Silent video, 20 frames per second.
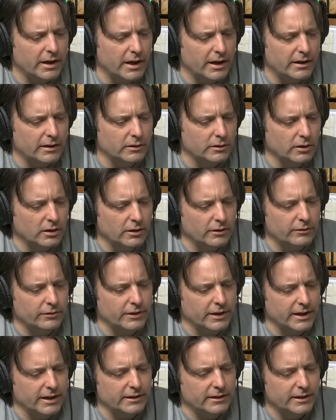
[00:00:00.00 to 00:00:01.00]
I love
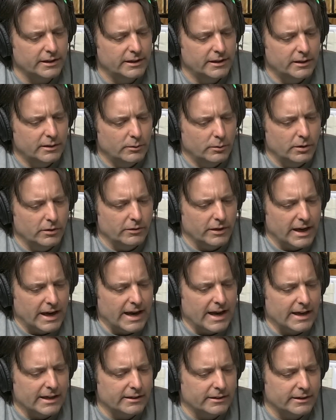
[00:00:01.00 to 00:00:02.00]
that we've
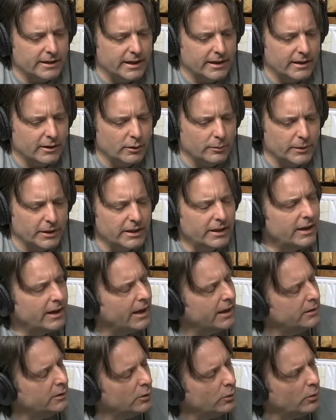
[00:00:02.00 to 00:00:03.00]
added that element.
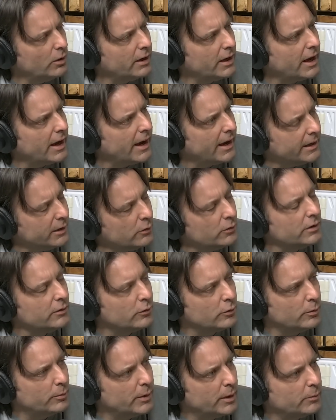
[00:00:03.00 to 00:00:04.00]
And you know what? I don't
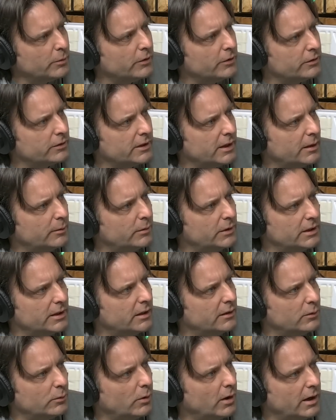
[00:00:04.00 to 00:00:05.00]
even remember this guy being
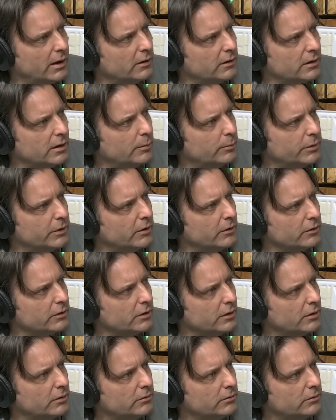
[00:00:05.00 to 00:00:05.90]
on the Wild a couple years ago.